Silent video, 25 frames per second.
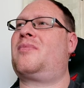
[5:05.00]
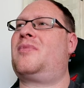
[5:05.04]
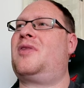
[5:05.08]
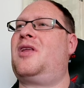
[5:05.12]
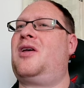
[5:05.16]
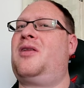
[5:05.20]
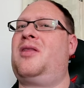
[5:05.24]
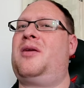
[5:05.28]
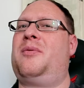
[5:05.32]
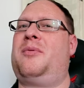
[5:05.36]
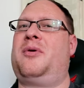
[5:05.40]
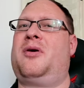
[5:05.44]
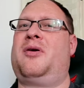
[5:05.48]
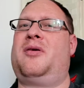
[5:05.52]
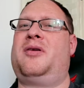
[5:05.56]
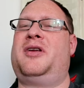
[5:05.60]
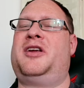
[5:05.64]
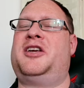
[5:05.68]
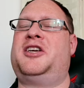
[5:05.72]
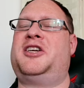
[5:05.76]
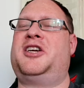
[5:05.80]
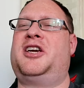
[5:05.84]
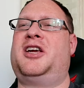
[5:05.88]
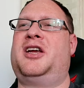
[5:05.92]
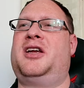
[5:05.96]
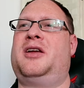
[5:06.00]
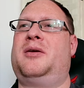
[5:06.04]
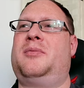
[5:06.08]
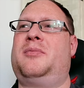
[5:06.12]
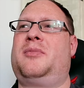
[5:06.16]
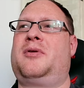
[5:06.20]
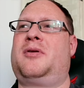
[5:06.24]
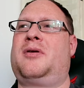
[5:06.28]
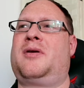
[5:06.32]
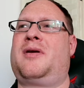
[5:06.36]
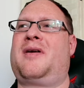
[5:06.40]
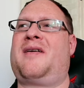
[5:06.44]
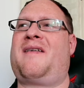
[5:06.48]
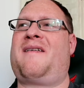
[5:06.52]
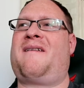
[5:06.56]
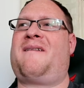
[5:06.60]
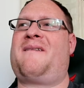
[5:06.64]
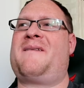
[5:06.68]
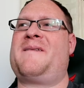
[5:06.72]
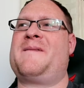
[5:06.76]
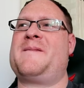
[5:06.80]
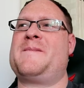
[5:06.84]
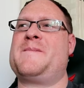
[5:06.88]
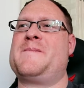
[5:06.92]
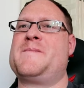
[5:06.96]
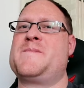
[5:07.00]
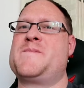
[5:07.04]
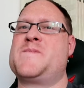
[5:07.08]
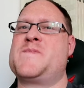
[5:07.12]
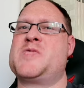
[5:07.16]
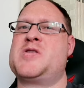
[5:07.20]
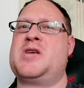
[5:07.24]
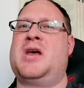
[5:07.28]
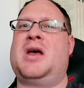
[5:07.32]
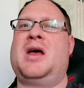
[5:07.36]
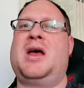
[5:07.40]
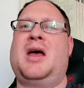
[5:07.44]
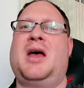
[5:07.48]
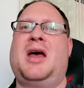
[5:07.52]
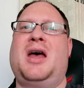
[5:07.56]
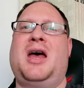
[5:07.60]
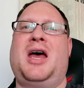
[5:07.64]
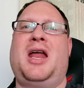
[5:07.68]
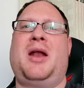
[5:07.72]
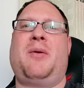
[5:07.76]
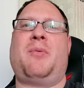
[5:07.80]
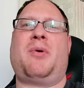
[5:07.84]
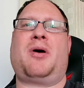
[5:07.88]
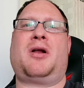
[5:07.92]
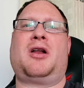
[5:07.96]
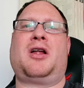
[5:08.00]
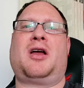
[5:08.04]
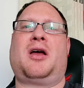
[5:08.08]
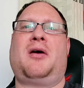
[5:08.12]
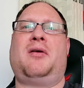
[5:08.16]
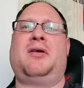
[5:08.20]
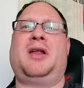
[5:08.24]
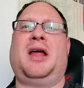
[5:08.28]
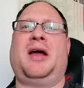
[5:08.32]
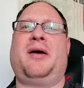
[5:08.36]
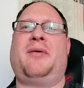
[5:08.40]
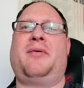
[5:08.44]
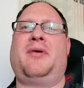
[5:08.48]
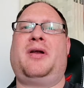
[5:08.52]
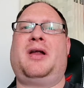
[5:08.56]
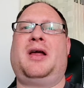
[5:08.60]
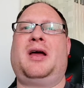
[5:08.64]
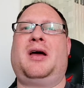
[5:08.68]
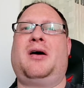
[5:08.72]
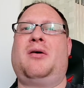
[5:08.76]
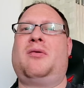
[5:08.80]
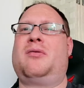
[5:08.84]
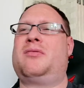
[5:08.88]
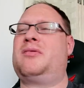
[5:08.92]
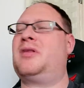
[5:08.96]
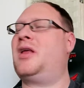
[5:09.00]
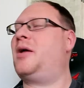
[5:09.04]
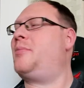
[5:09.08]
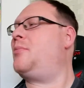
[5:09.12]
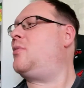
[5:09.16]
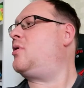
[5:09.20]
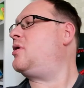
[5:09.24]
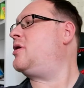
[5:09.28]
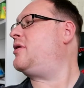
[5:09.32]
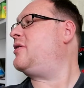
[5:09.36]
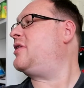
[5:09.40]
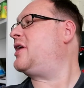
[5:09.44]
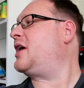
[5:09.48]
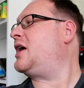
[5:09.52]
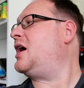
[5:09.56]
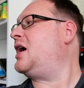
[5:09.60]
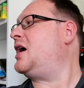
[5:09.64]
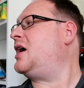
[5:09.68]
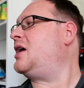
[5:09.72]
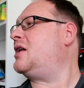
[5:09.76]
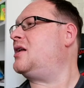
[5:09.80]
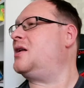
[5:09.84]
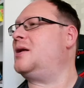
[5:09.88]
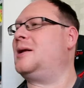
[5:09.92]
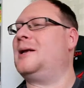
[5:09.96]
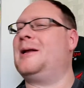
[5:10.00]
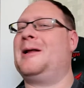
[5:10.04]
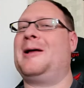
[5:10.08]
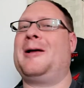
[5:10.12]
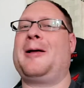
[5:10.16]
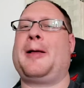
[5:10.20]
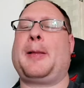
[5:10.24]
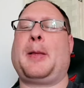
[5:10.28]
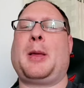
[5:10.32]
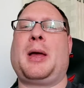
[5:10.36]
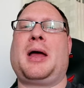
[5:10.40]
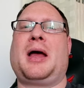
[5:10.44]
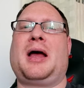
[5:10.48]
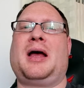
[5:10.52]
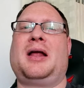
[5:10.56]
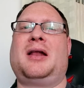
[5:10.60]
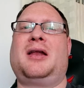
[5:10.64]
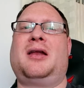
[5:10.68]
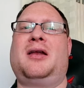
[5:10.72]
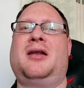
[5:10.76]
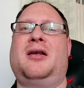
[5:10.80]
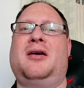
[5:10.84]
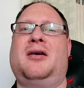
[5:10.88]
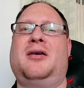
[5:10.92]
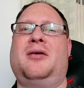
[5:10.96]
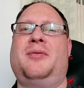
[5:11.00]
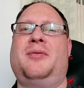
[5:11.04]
think we've got any chips. Anyway, I'm going to go down now, take Molly in the garden, and